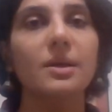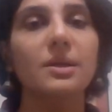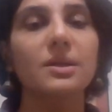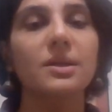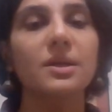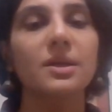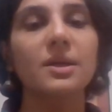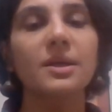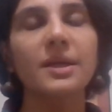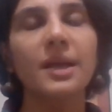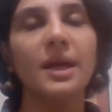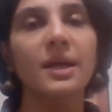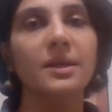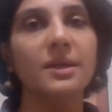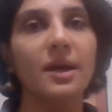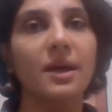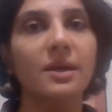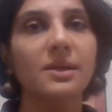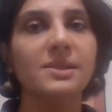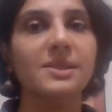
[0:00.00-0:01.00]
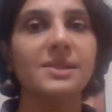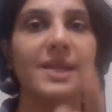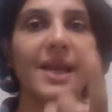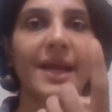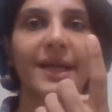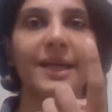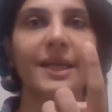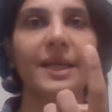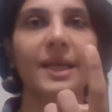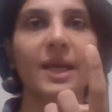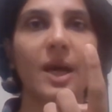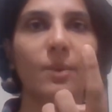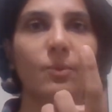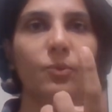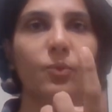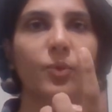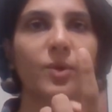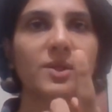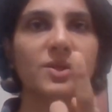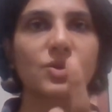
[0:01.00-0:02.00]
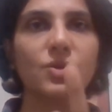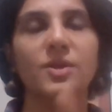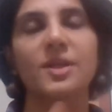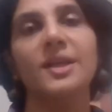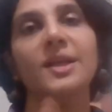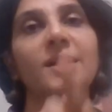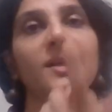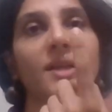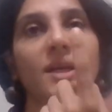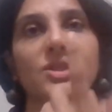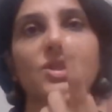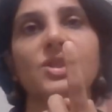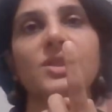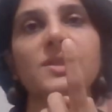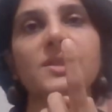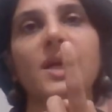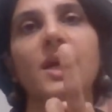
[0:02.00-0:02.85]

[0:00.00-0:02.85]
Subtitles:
turn our tongue slightly upwards so that it touches